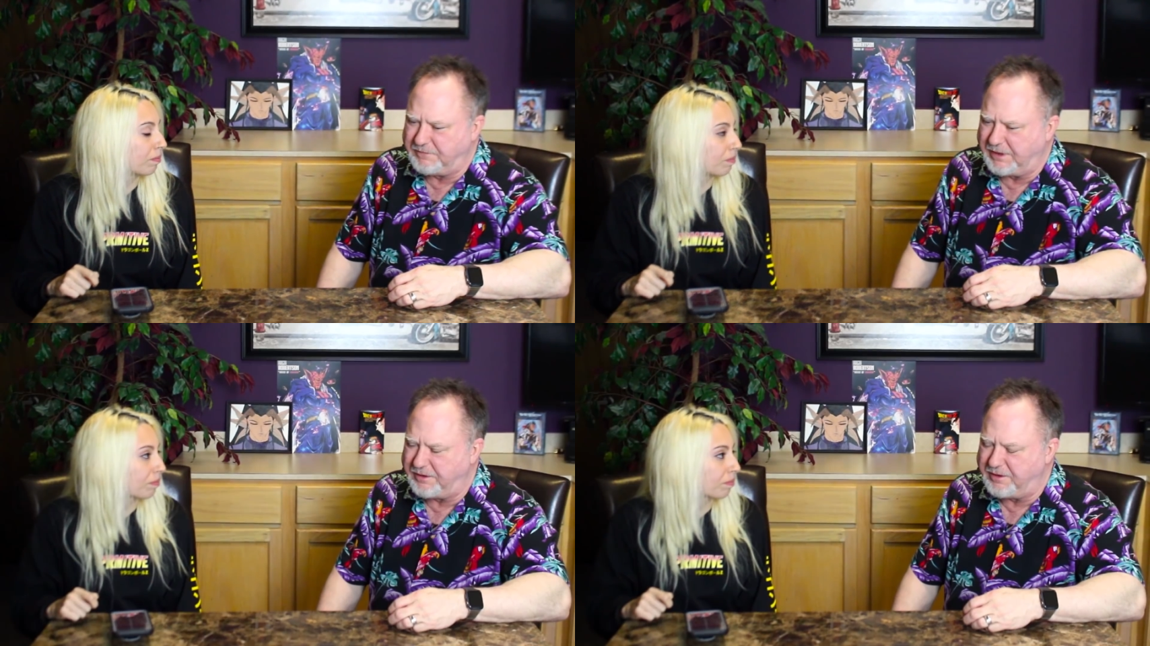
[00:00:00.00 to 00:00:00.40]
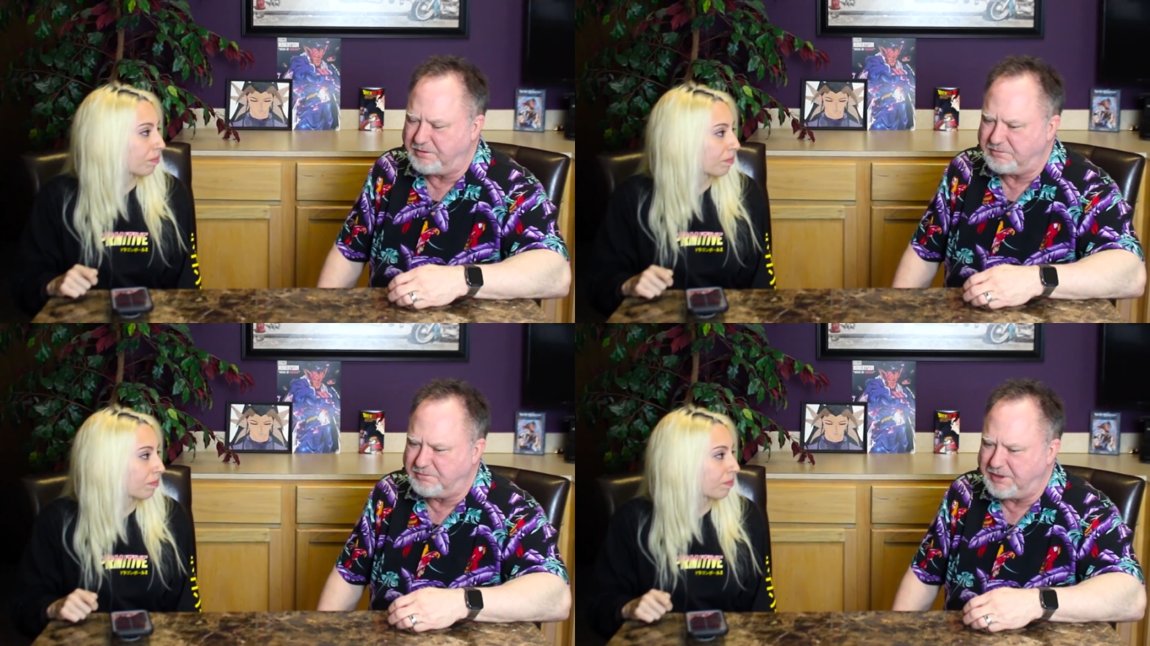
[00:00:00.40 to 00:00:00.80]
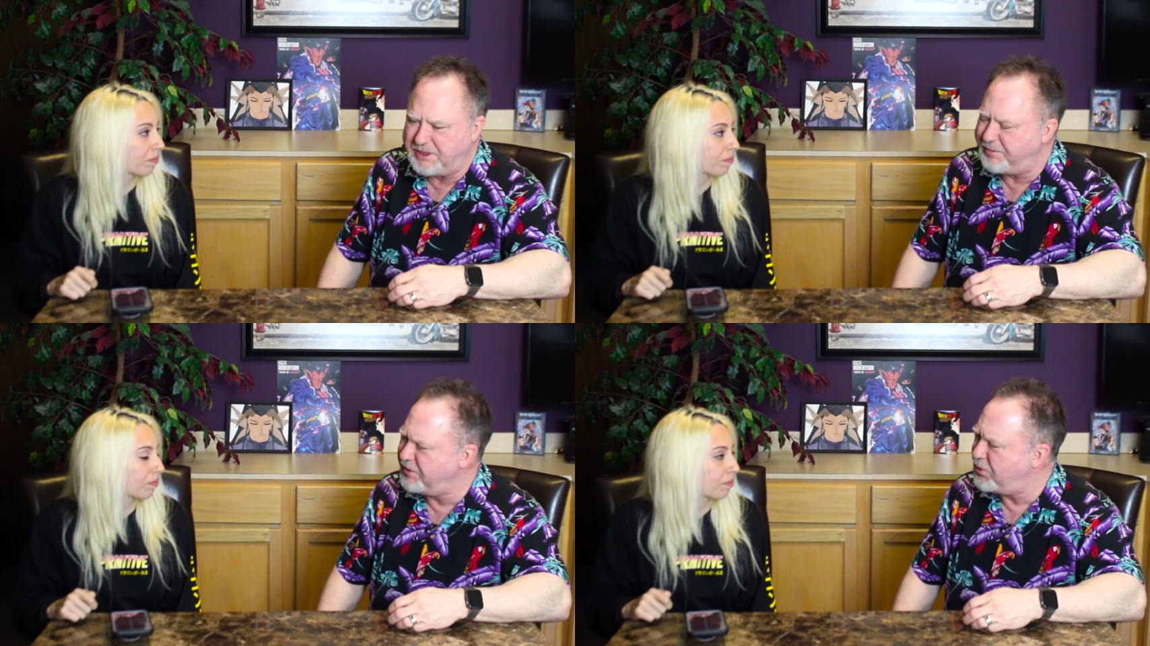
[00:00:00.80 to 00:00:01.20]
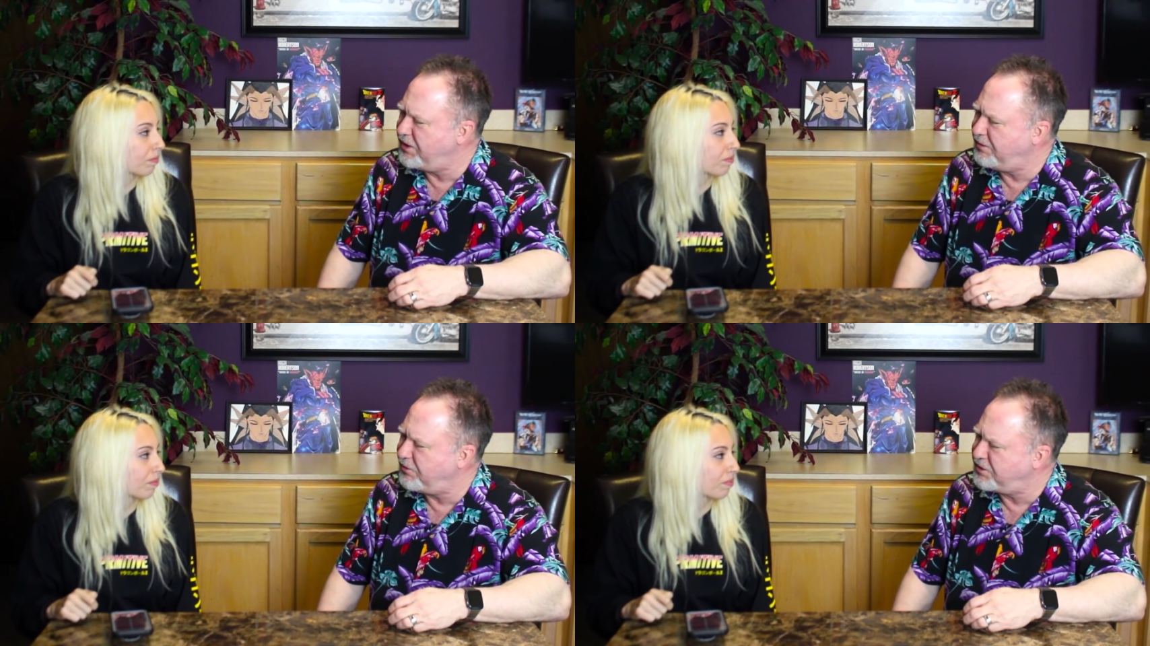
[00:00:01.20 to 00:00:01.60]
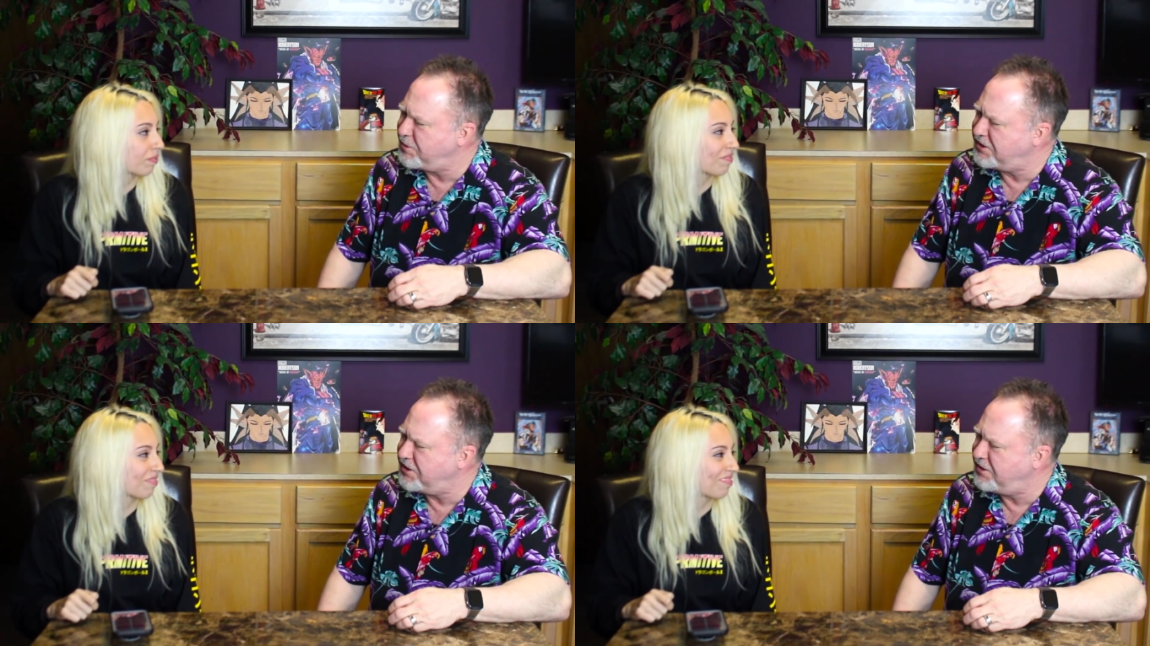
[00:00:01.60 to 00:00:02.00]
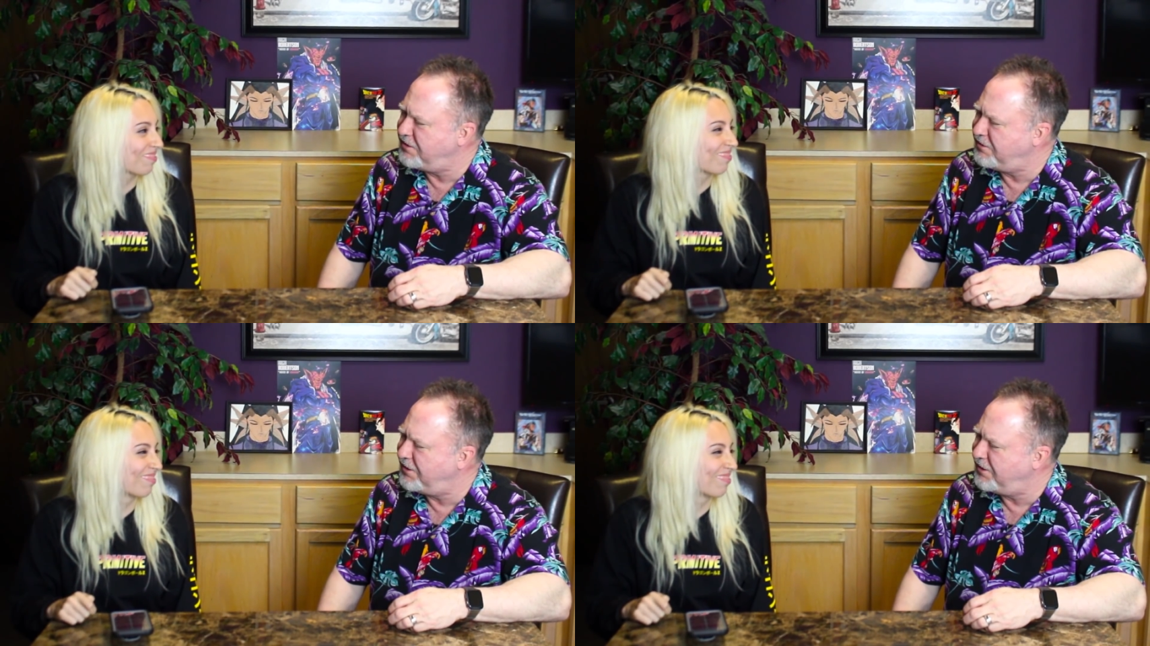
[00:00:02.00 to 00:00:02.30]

Speaker 1: don't know. Get up in the morning, brush my teeth.